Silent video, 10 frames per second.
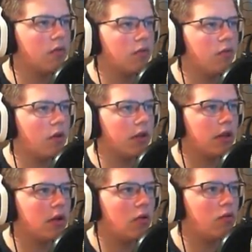ink from
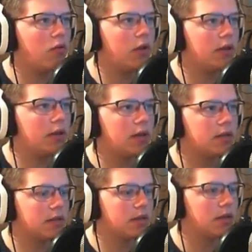falling in.
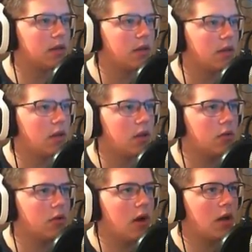Hopefully it doesn't.
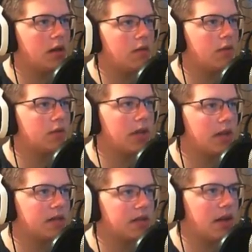You know what, I'll
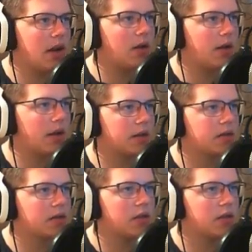even test it out